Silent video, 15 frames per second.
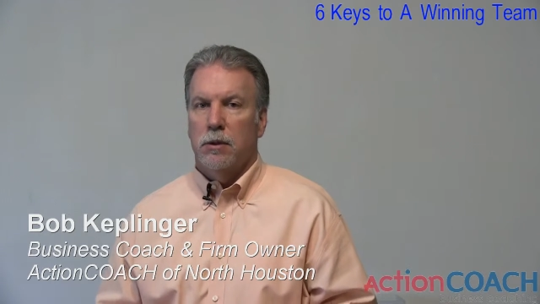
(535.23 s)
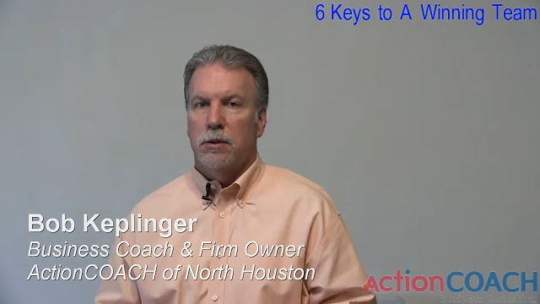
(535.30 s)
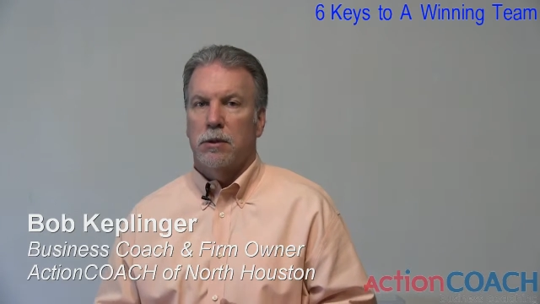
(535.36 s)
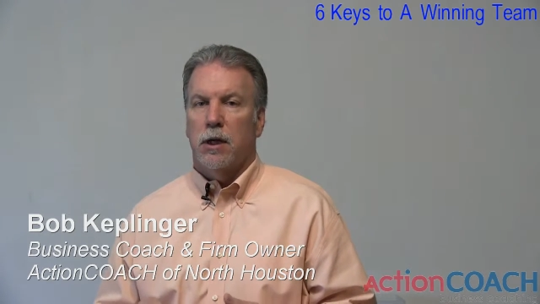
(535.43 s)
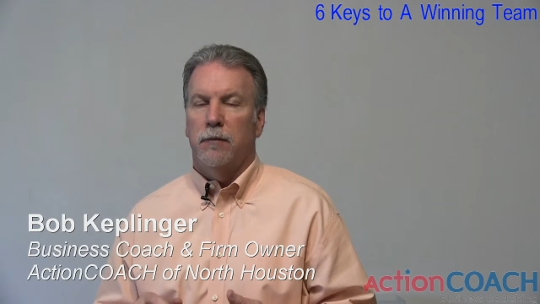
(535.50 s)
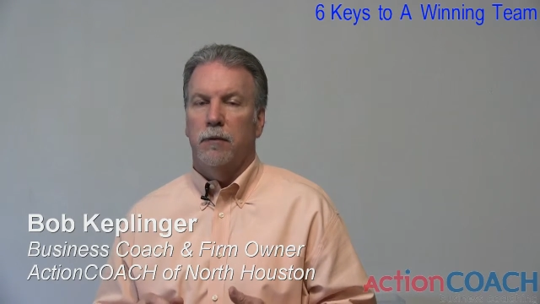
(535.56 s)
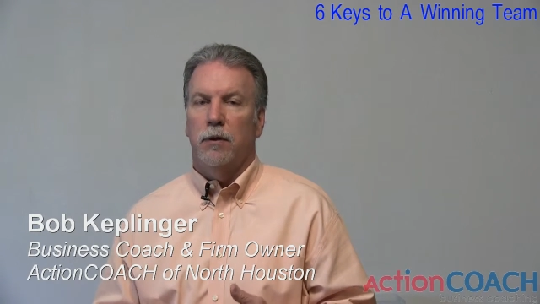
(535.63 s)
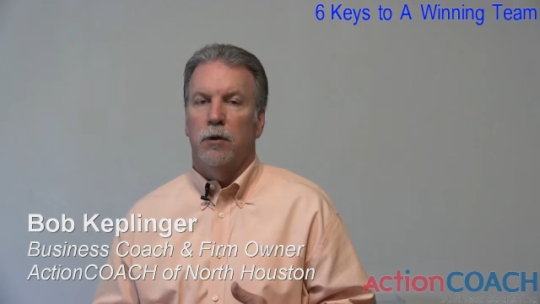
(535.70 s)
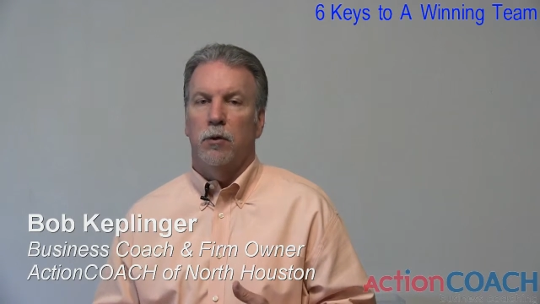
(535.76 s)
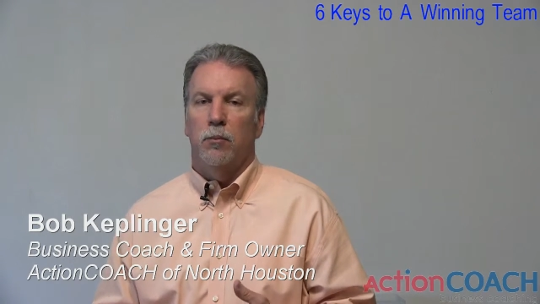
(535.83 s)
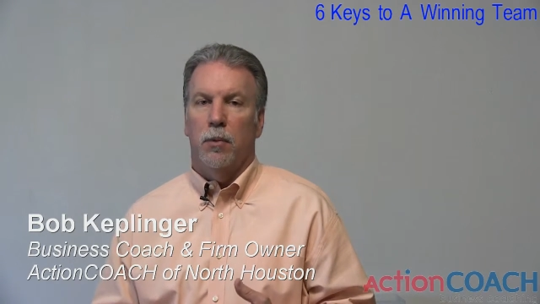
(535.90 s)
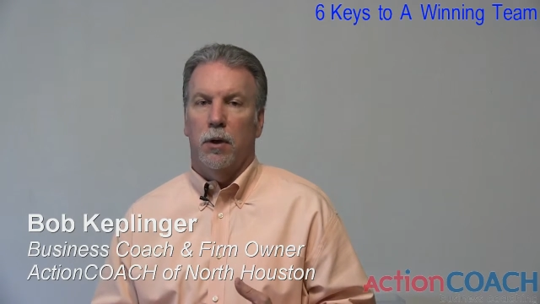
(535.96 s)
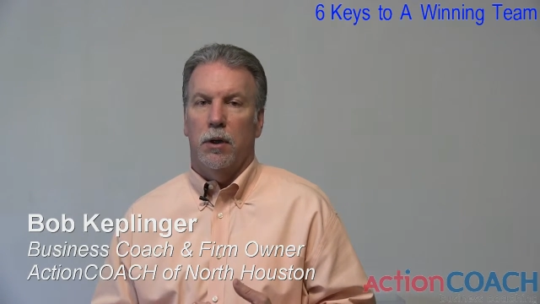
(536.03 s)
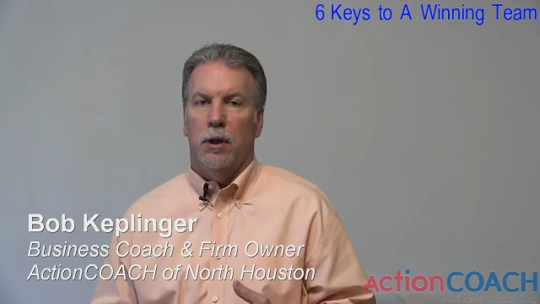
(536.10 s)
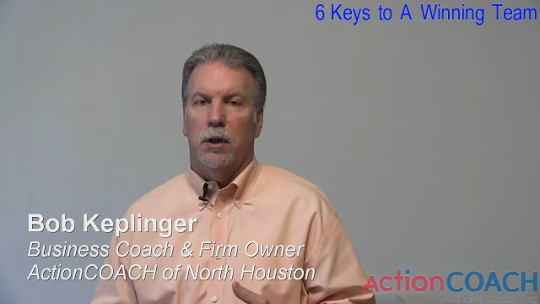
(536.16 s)
saving you
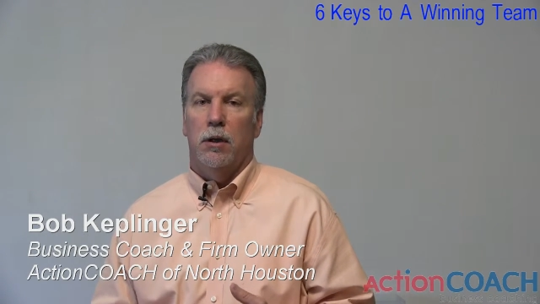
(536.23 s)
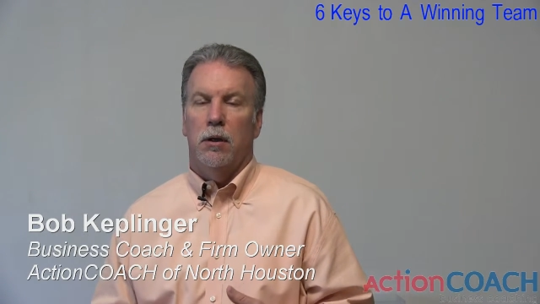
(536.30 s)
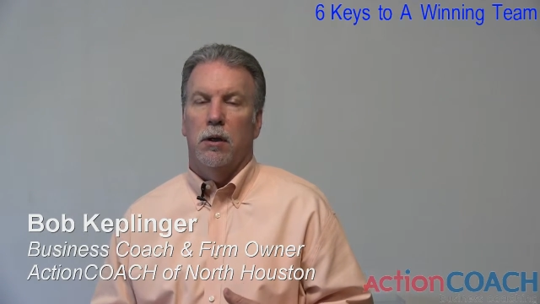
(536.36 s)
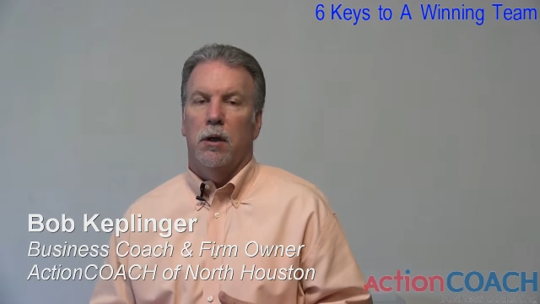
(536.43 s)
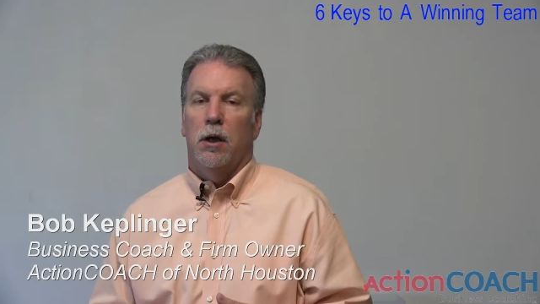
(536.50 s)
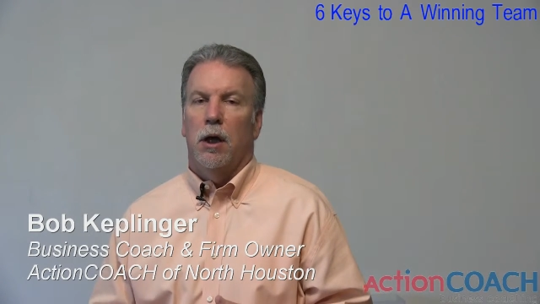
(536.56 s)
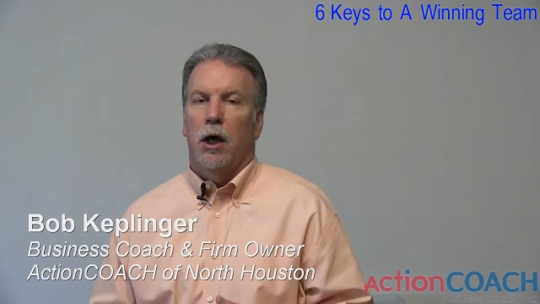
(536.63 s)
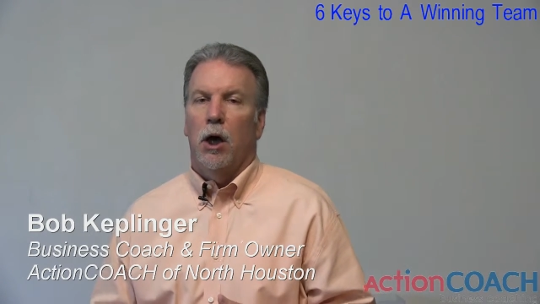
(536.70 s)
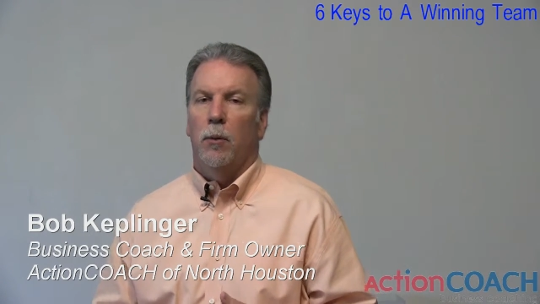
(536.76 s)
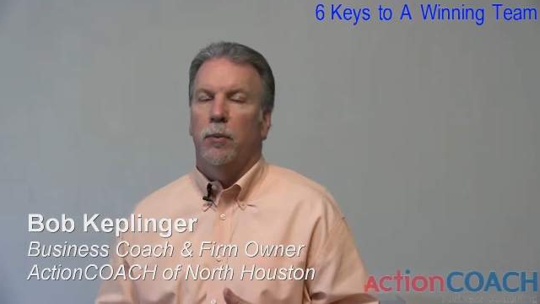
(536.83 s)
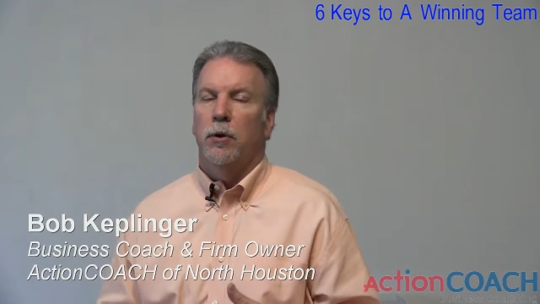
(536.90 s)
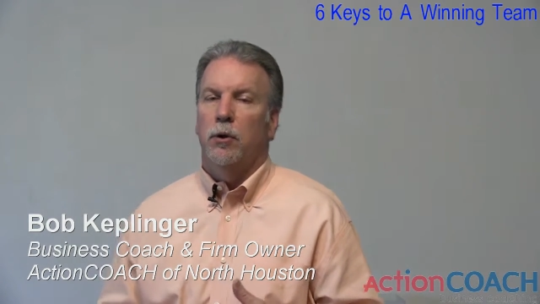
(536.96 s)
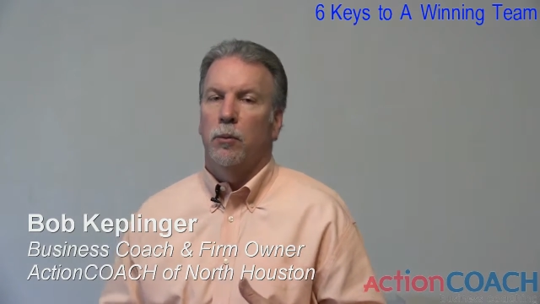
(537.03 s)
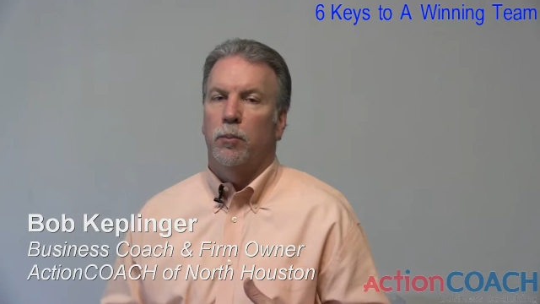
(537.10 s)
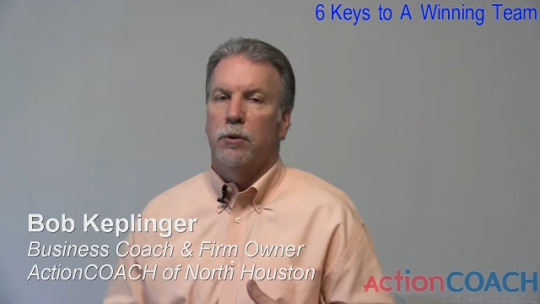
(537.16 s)
money,
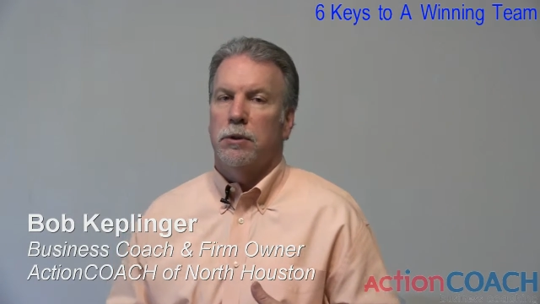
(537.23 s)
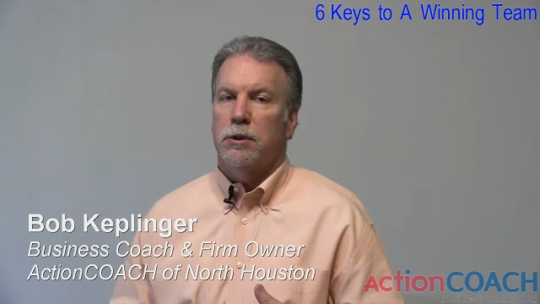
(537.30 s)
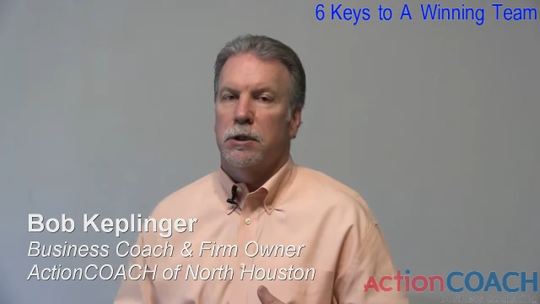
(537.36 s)
helping you put